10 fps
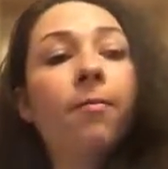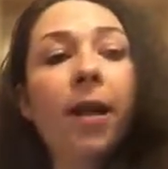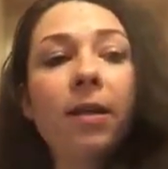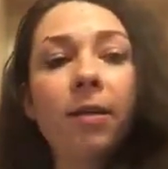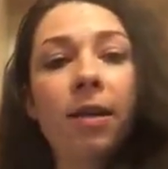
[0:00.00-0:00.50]

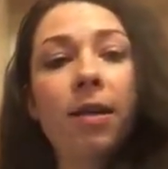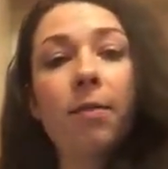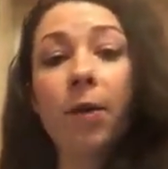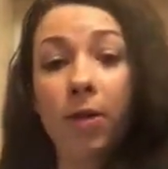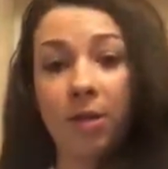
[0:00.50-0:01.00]
Finally,
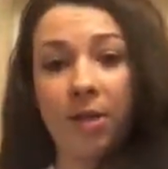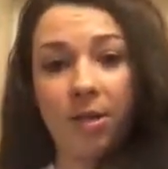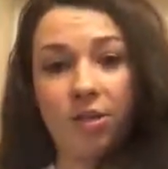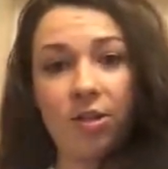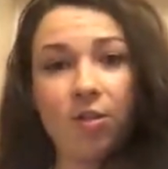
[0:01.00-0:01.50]

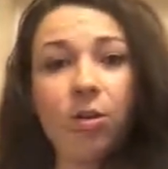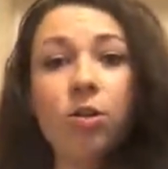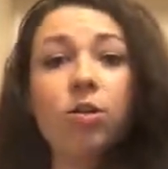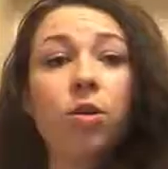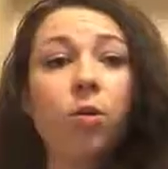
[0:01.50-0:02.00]
periodization.
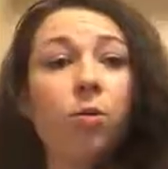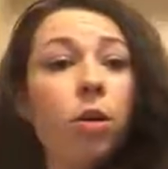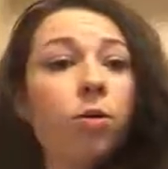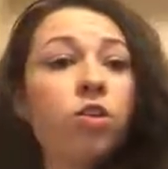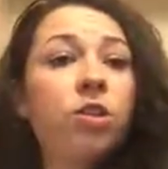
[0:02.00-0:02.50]
So
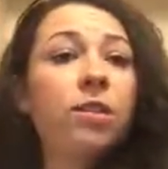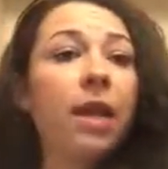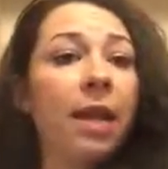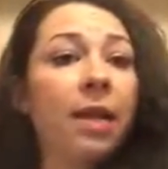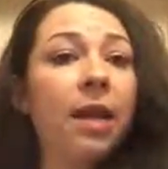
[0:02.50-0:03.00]
coaches
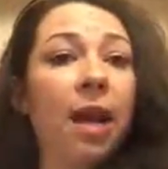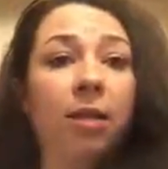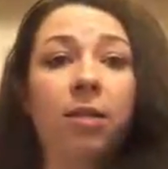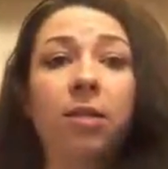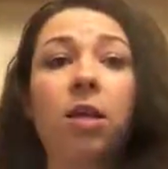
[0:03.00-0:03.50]
and
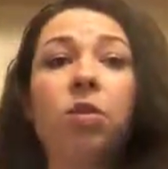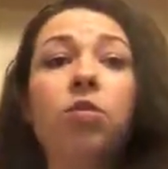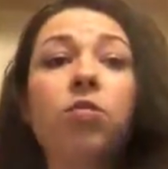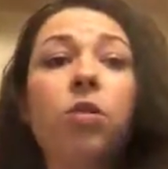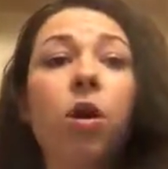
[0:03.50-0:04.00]
athletes can
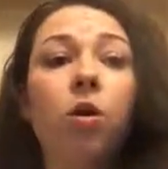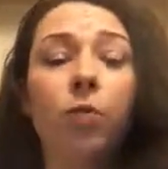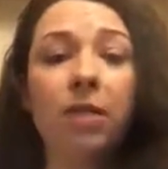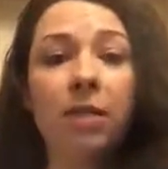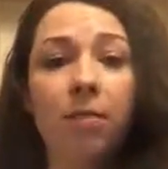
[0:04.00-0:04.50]
use the
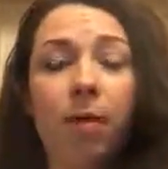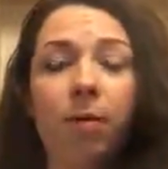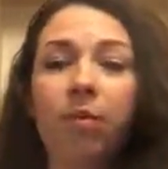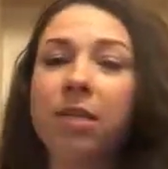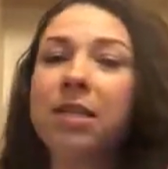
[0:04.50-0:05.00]
OPT
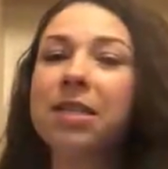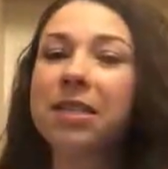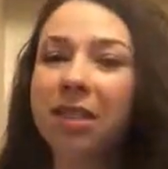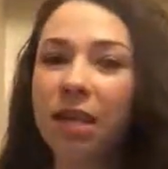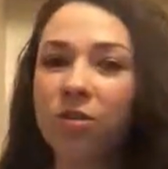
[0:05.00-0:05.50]
model to
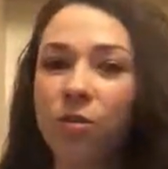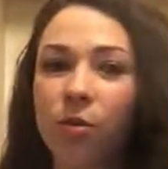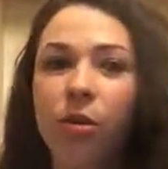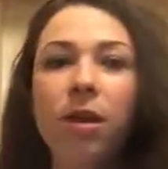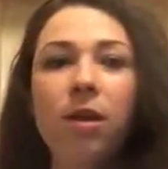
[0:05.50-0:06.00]

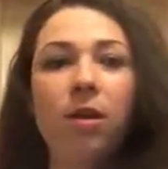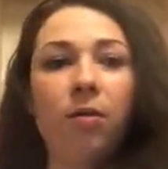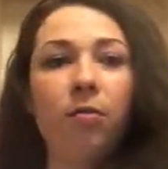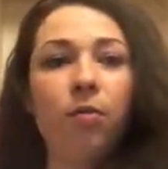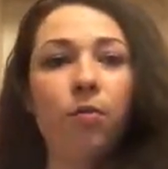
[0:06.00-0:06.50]
schedule,
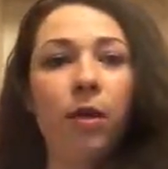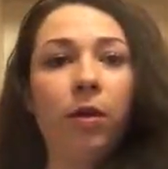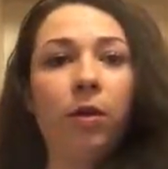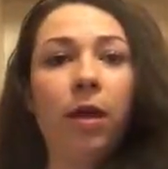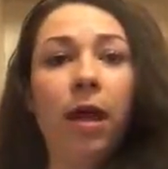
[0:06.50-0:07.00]
if you
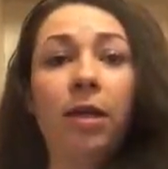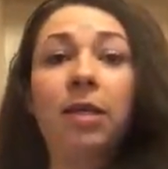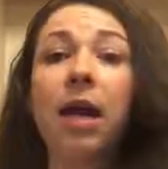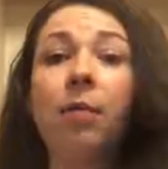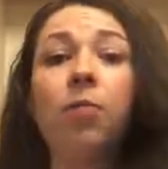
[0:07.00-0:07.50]
will, a
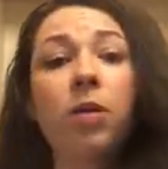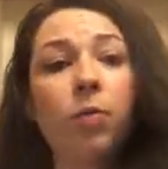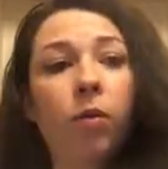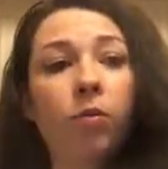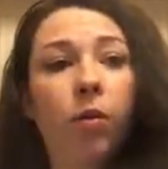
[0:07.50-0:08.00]
time of
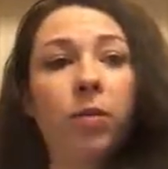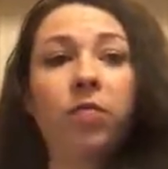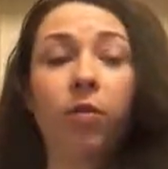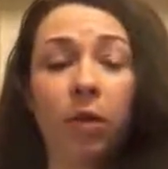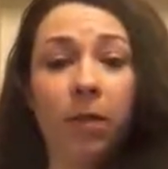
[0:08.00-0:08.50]
peak
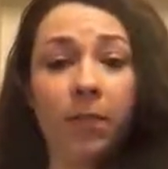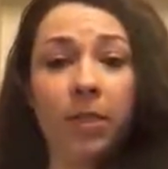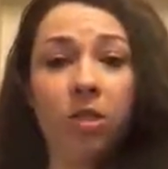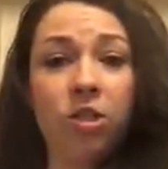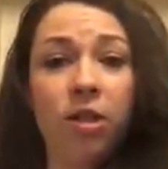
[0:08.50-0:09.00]
performance for a
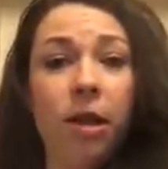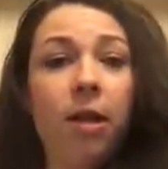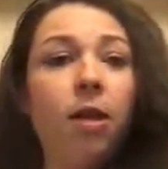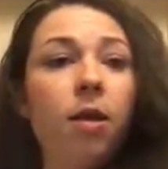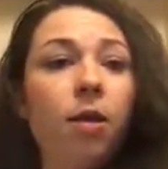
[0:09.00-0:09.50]
competition day.